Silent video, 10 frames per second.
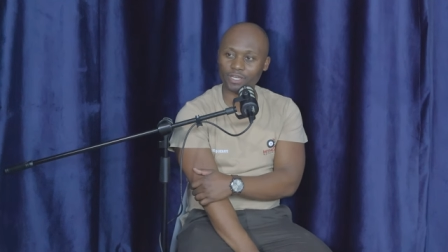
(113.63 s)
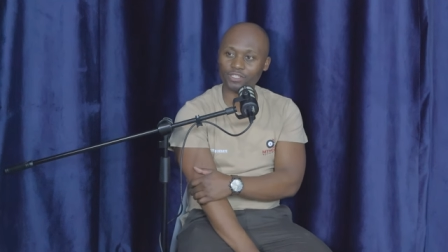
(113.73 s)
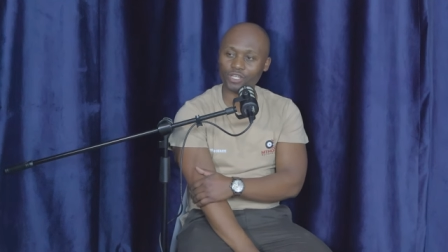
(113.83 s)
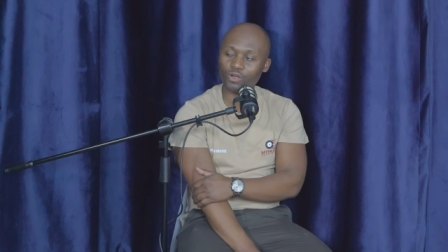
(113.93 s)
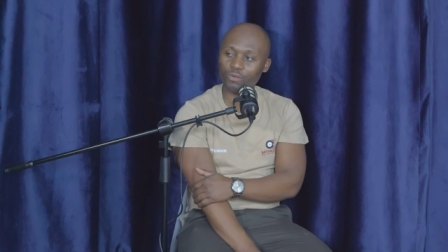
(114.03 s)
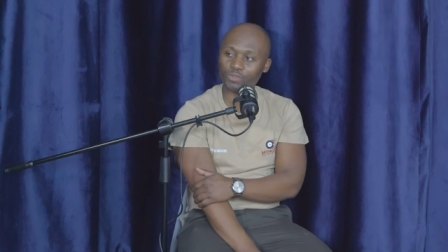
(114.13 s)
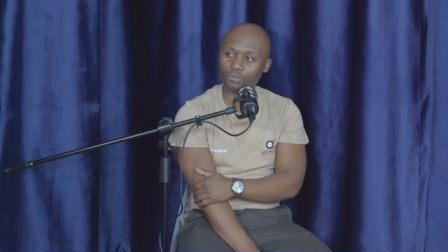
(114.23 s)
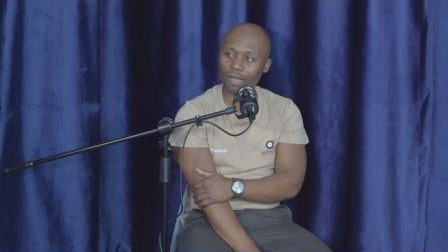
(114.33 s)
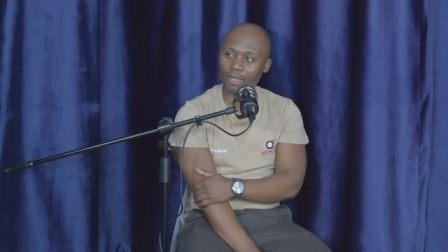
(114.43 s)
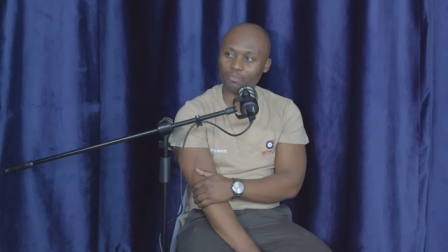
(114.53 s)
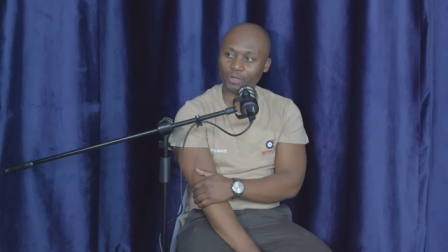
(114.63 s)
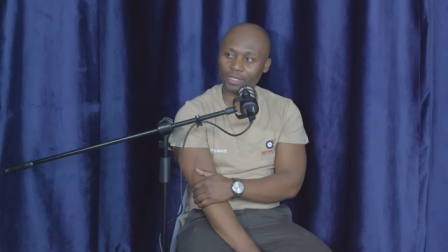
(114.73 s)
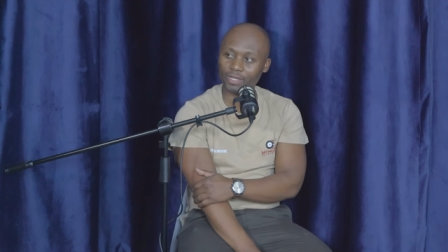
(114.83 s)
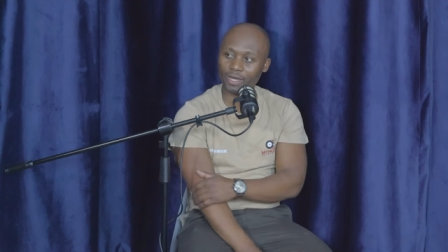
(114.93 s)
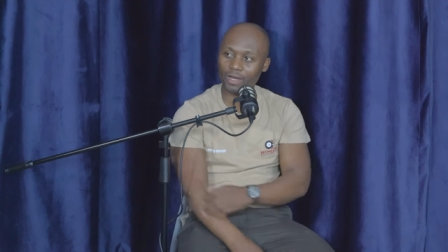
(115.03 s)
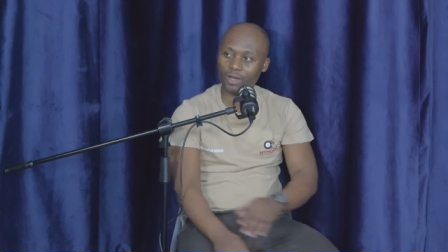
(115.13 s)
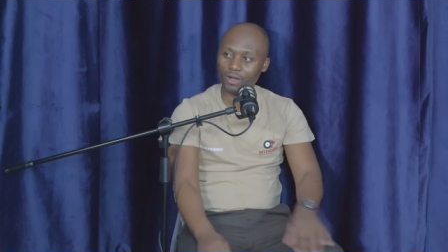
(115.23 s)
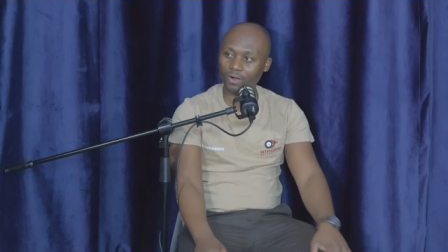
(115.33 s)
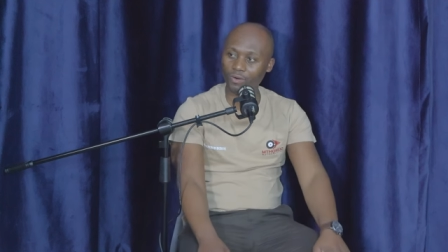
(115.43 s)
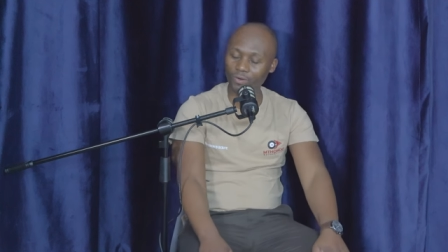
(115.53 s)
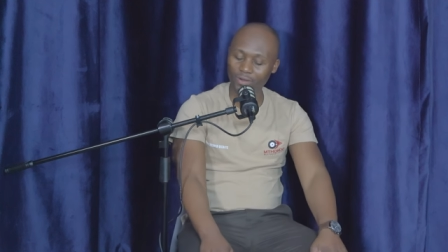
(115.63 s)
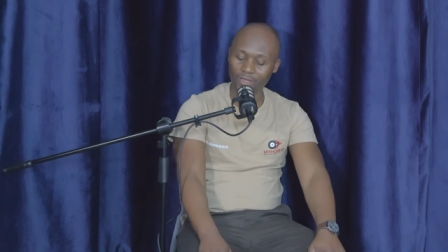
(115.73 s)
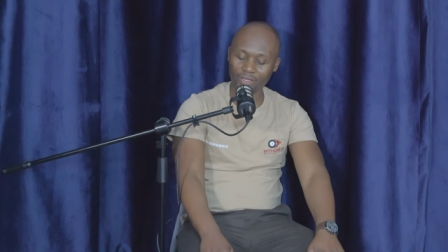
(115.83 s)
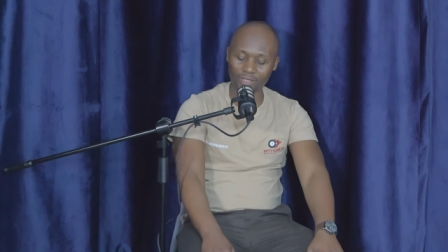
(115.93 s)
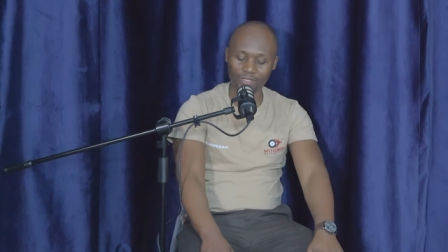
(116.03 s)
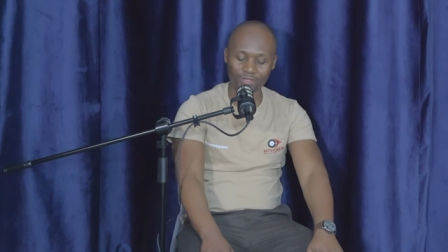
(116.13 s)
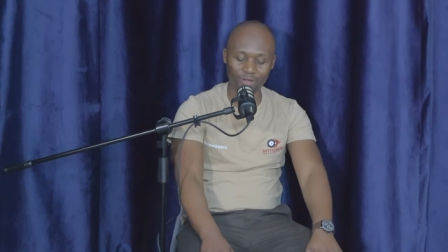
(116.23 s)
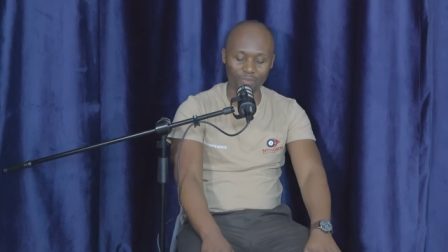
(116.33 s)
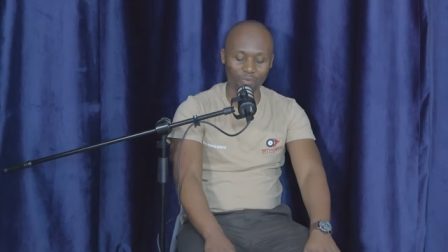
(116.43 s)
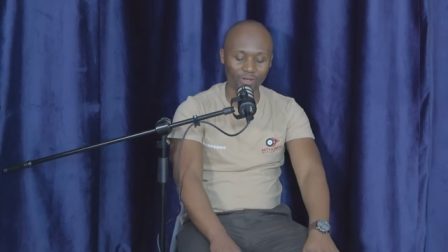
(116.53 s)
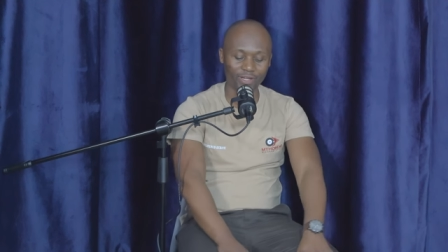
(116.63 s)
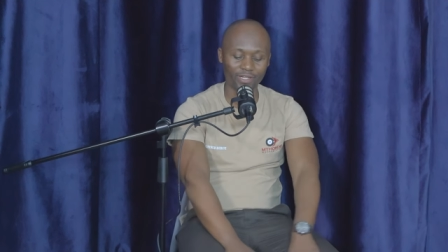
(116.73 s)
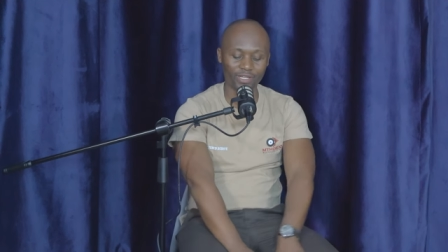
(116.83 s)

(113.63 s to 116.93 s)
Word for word: Is Jacob Zuma a born leader or he is not a born leader?